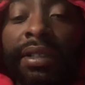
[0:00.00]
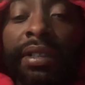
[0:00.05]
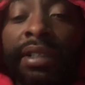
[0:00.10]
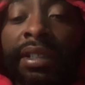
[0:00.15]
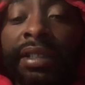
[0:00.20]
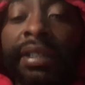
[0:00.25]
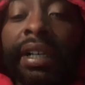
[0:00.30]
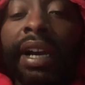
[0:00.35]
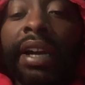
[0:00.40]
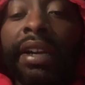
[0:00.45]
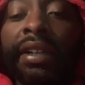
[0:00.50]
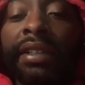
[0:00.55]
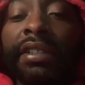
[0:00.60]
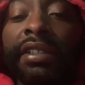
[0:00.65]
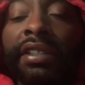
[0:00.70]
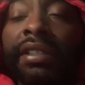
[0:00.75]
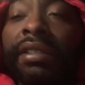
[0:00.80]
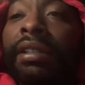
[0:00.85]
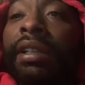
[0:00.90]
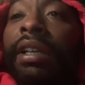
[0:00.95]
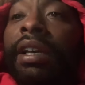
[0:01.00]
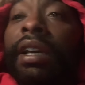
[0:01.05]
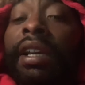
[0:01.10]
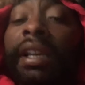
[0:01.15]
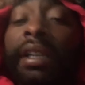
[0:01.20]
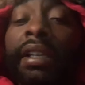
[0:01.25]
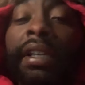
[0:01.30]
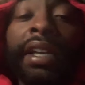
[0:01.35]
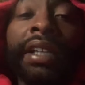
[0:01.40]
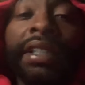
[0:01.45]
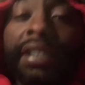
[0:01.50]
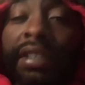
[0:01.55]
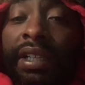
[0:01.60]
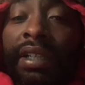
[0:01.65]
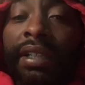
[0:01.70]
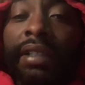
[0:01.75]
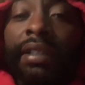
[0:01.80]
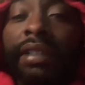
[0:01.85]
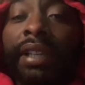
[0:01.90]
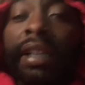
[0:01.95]
the tiredness, it kicks
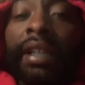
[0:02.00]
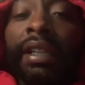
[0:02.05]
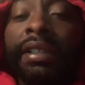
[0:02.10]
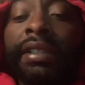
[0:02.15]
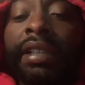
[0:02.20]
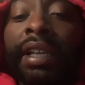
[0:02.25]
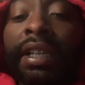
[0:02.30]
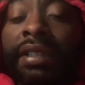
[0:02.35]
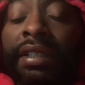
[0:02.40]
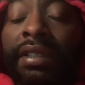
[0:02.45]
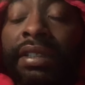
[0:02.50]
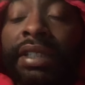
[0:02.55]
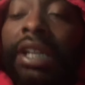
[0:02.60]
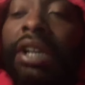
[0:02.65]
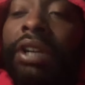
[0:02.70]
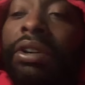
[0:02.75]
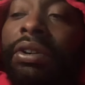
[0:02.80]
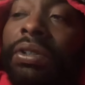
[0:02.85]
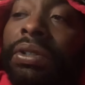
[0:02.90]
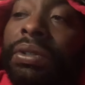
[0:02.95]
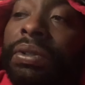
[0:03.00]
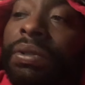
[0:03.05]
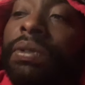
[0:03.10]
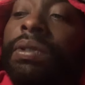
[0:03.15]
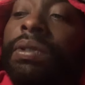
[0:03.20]
in and it takes a tear on you.